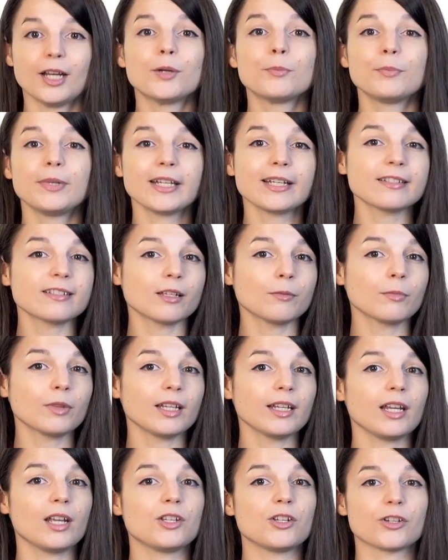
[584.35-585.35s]
Pick
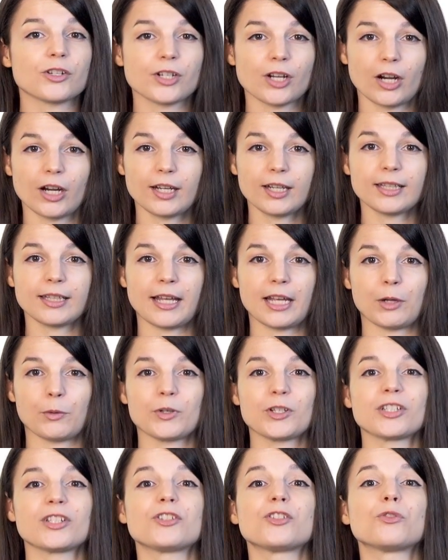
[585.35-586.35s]
something in your target
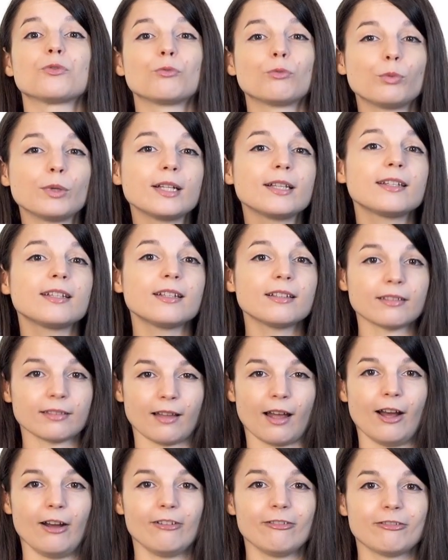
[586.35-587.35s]
language that you really
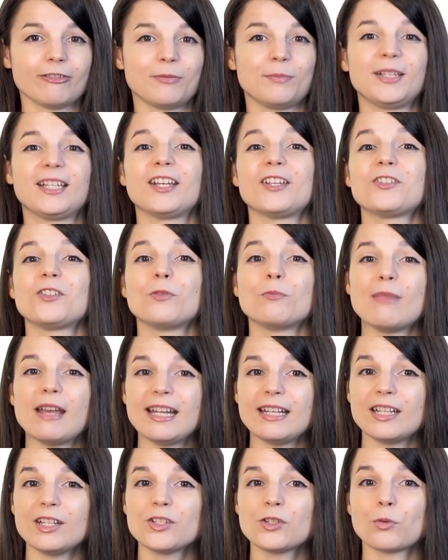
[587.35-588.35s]
love, because you may
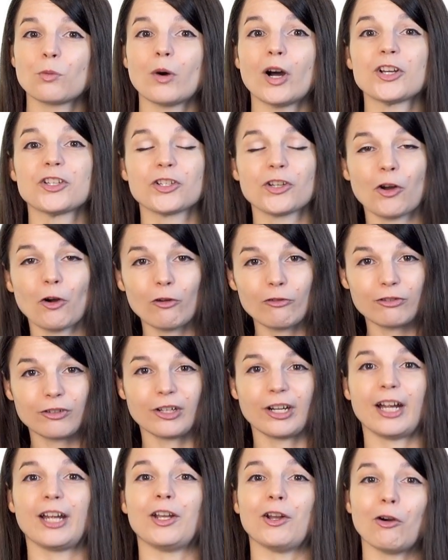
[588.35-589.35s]
need to watch it over
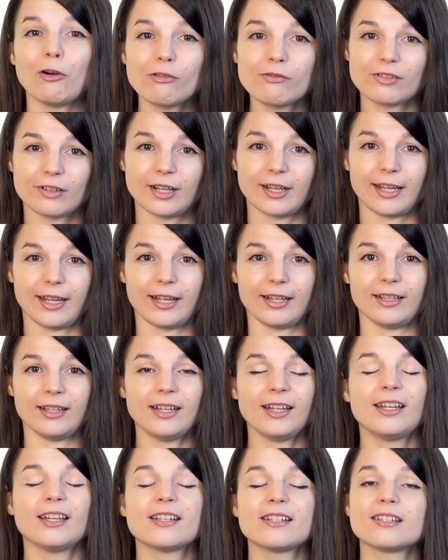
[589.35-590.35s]
and over again
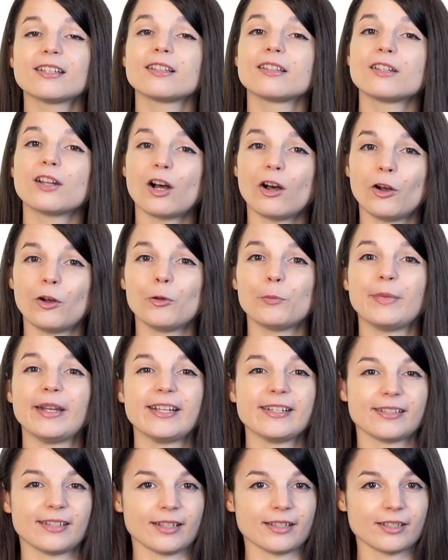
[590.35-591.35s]
until it all
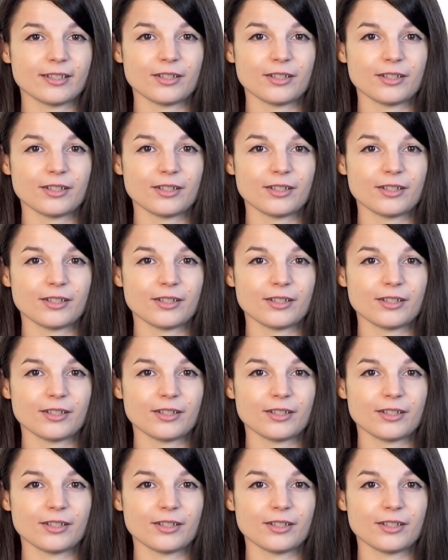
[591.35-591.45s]
makes sense